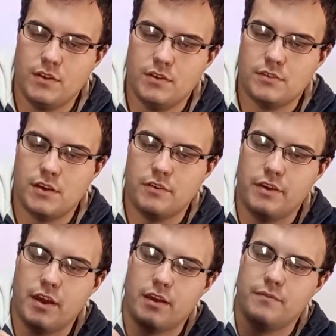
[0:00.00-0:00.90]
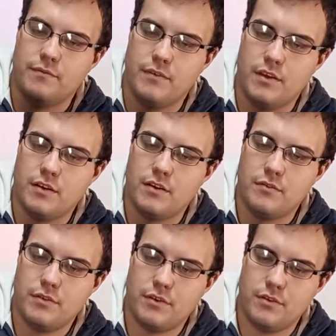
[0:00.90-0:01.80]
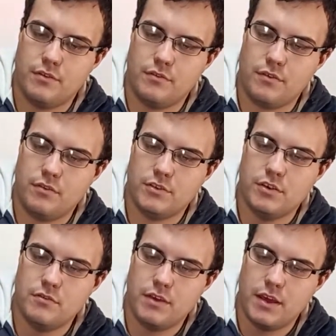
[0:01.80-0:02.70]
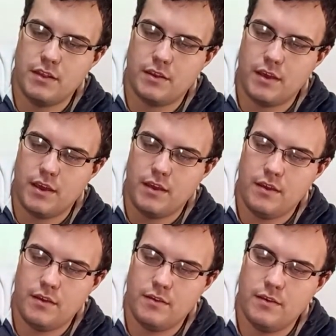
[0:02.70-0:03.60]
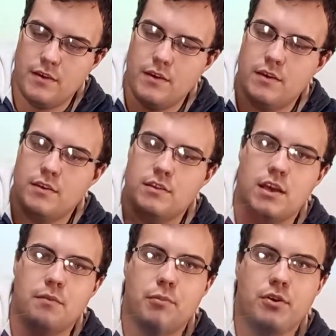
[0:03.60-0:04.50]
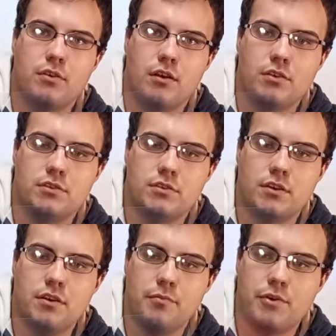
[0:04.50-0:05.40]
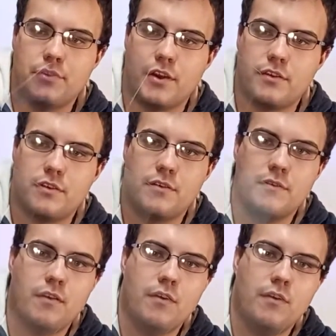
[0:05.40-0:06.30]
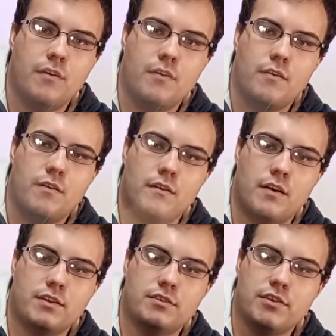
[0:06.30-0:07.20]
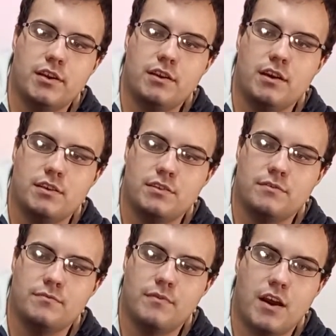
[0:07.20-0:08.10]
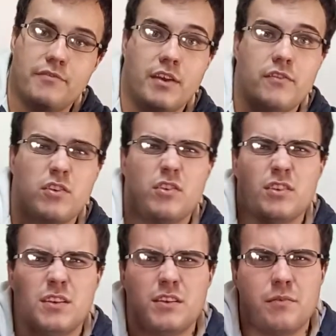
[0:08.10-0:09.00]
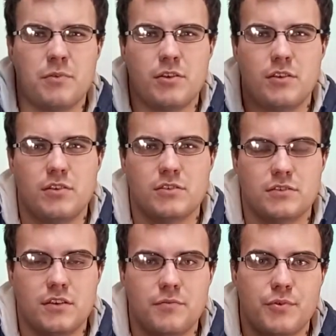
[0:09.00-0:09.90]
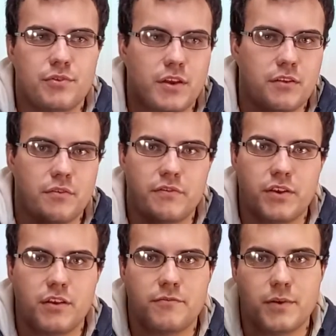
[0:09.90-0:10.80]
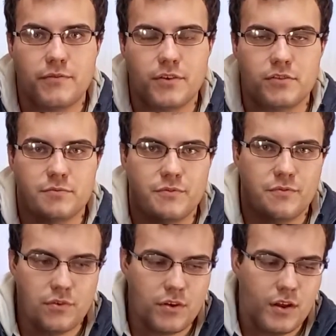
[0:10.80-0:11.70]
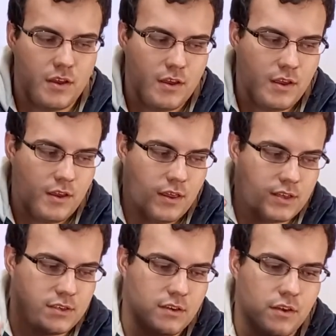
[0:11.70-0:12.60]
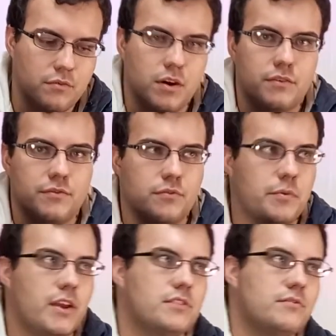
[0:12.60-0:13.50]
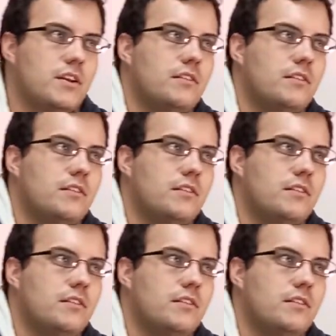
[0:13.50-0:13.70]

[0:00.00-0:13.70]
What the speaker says: So yeah, here you also get a tempered glass screen protector. That's really nice. I've never gotten a tempered glass screen protector with any of my phones before. That's a new one for me as well.